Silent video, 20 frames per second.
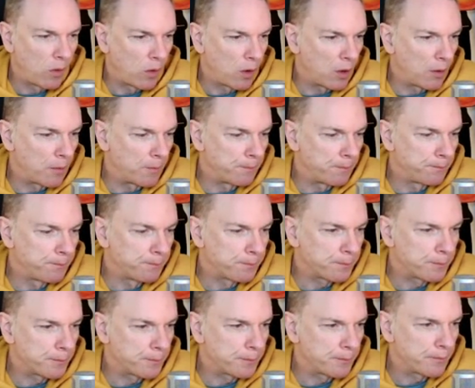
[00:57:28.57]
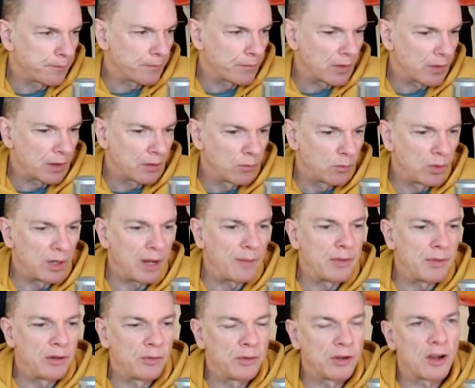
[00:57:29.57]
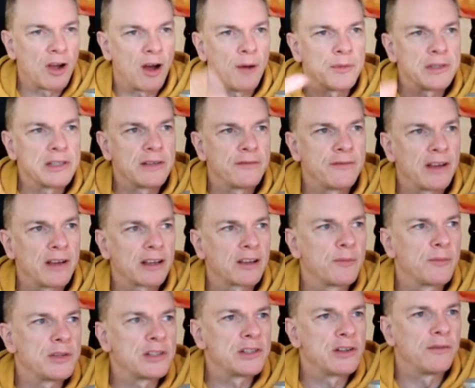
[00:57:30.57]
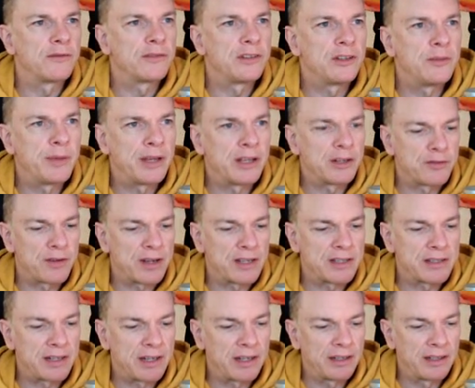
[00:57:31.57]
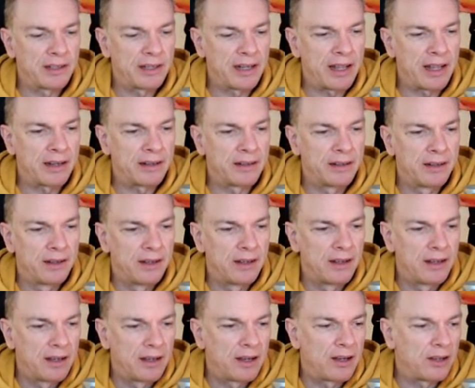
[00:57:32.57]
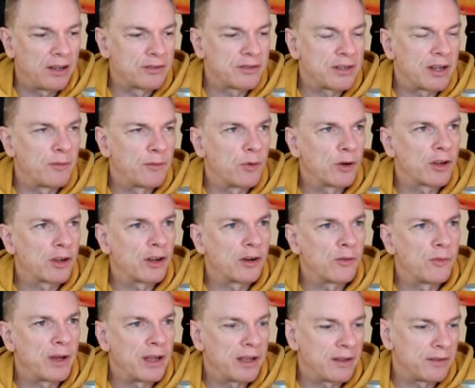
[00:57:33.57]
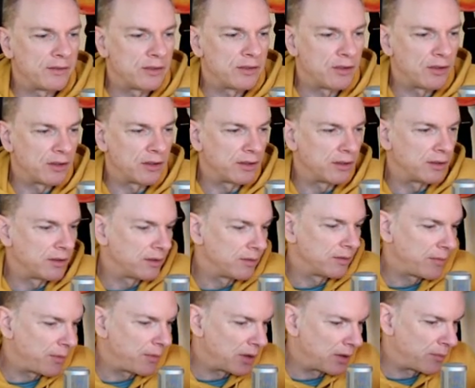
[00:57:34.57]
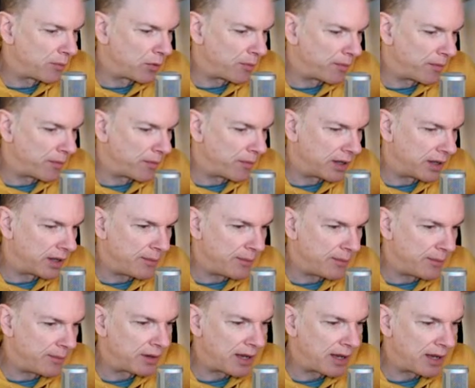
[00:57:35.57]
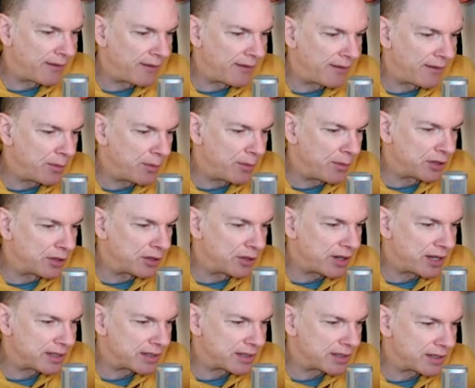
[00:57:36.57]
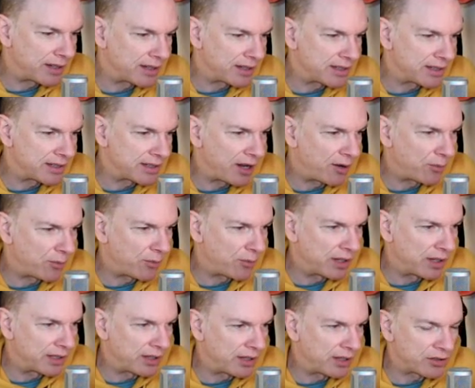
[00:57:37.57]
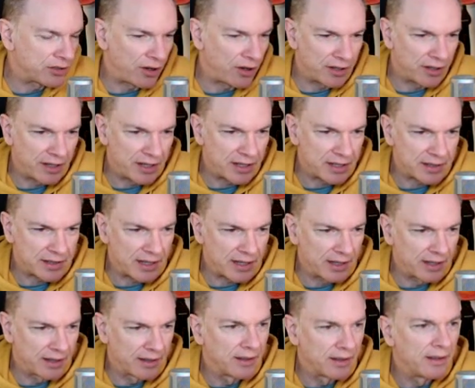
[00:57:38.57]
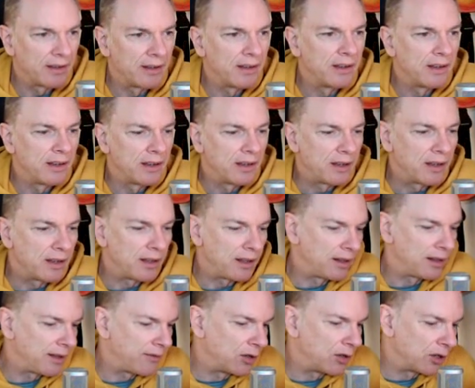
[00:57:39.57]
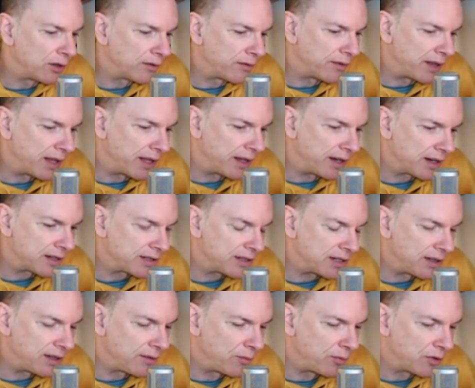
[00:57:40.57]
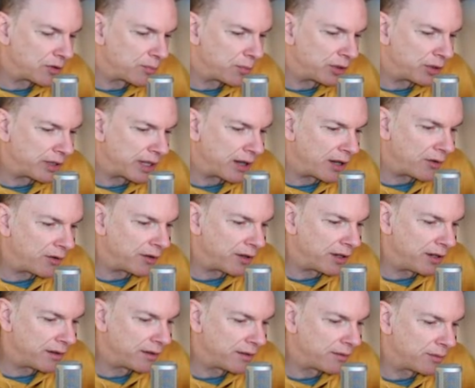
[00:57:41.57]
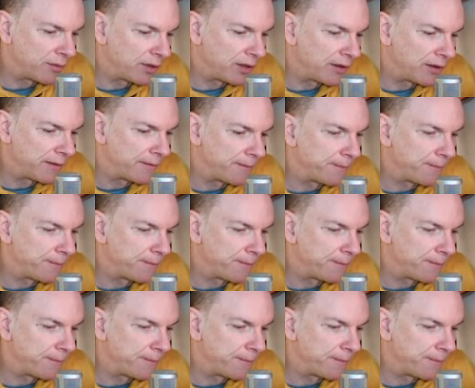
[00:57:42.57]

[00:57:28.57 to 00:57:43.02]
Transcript: Um, well, let me know in the comments if that could be something you'd be interested in, and then I'll try and work out a way to you can maybe I'll put an email. I have an email address that I set up when I started this thing. I'll have a look for that. Actually, I'll just put that on here. Will I?